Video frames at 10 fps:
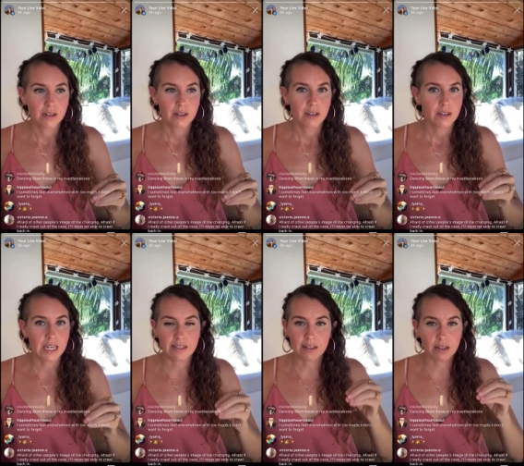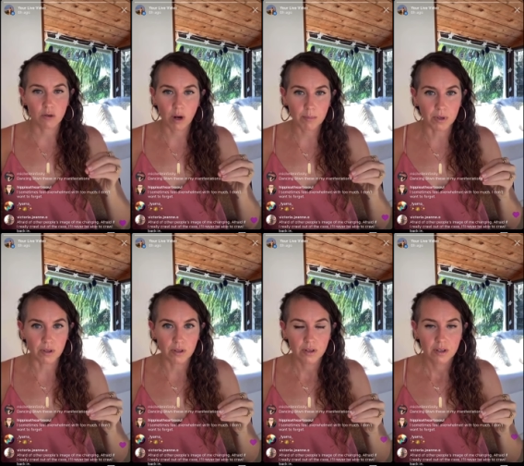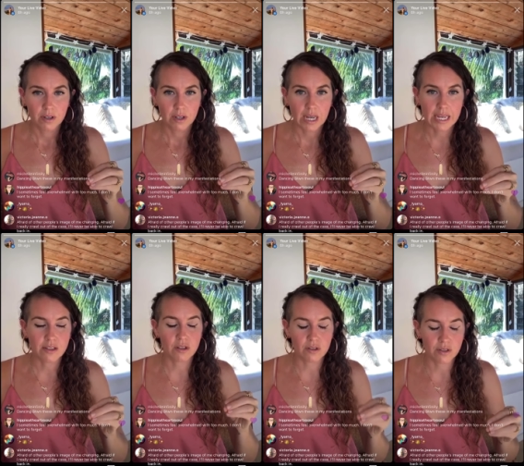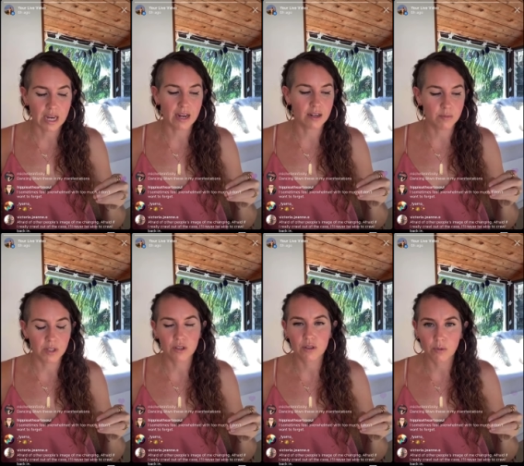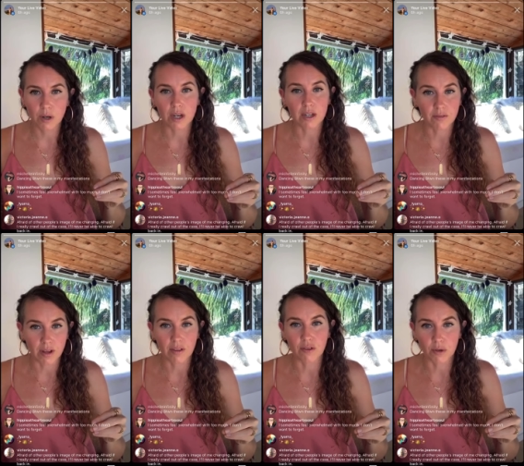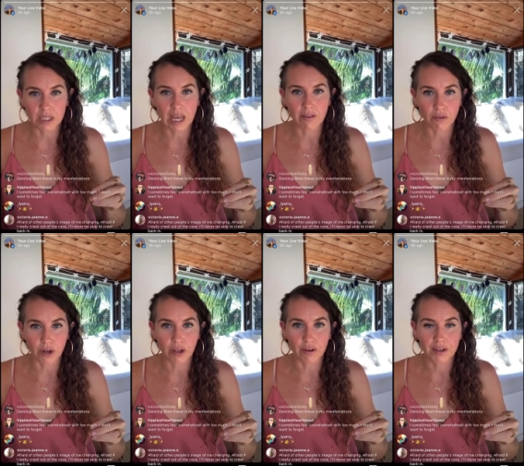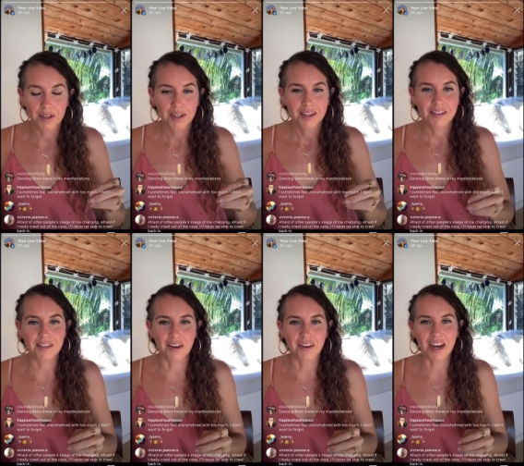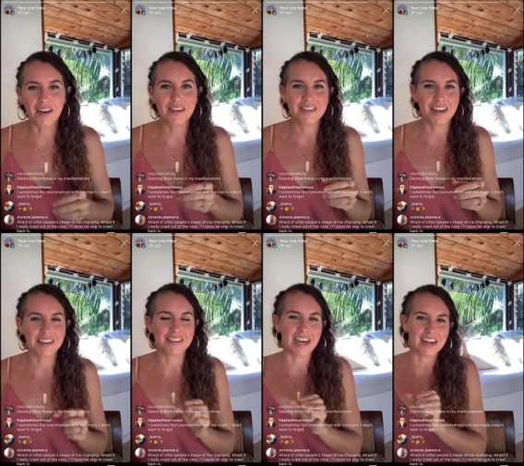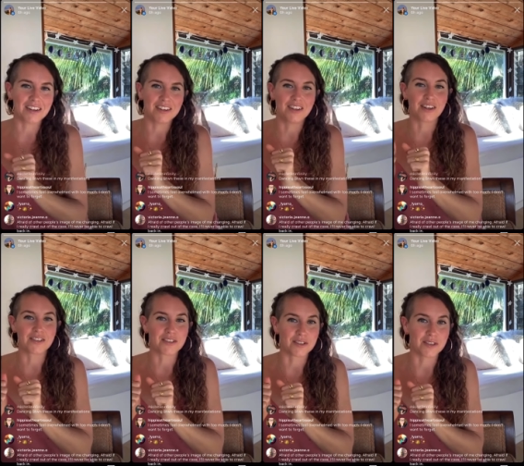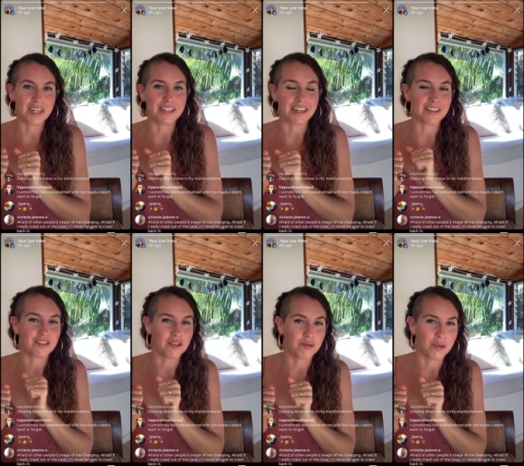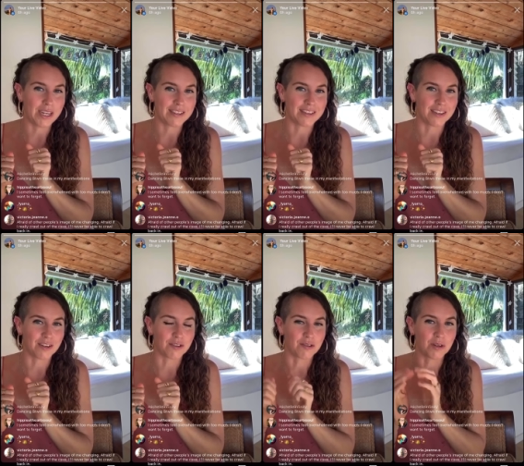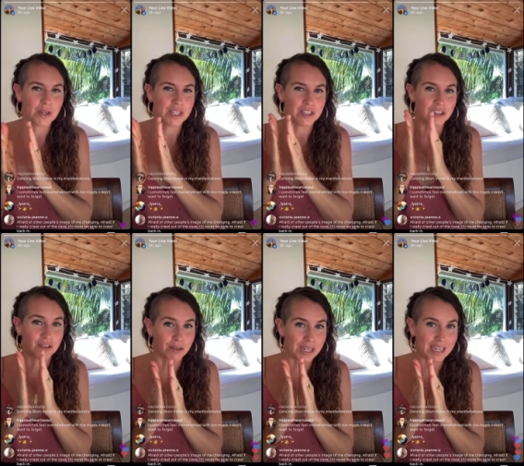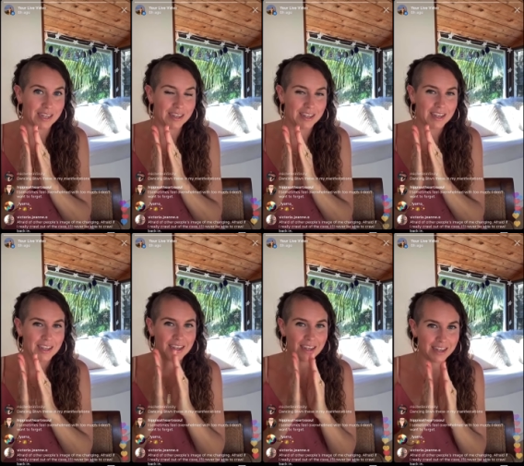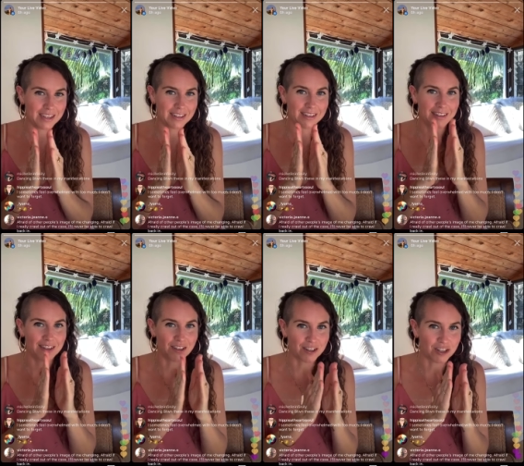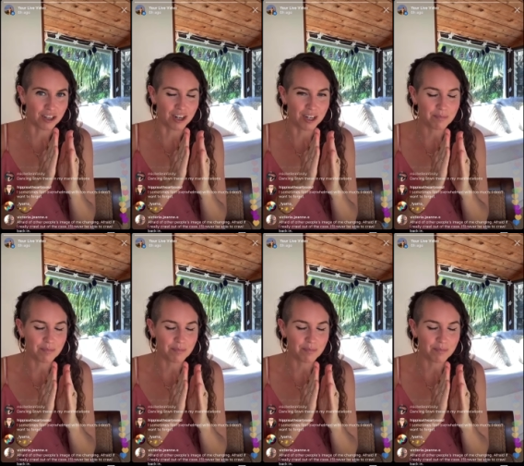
it's going to crumble. And so Saturn will do the work of doing that for you. So I always say Saturn goes through, he takes two weeks to go through a degree in your chart.